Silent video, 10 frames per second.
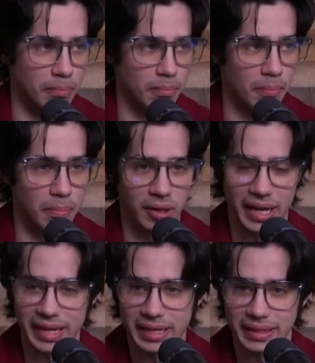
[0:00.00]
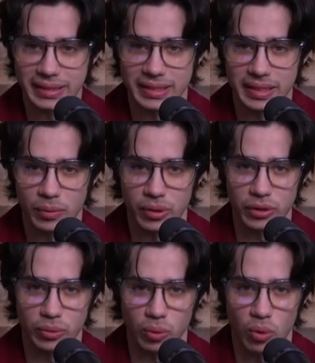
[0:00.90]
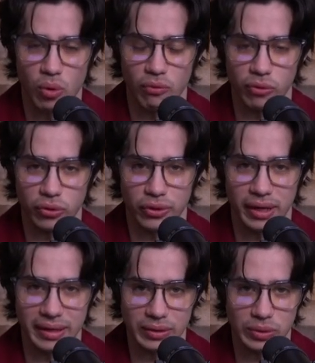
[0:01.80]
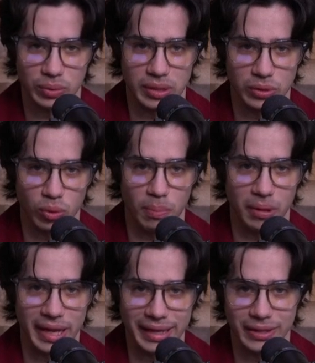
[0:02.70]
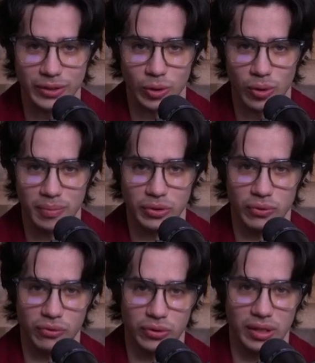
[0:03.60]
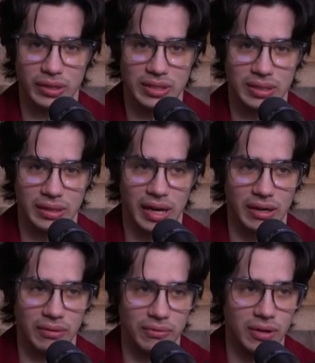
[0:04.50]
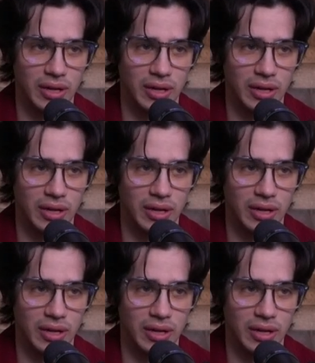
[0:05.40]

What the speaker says: blankets that we throw over things. We throw blanket terms over things to kind of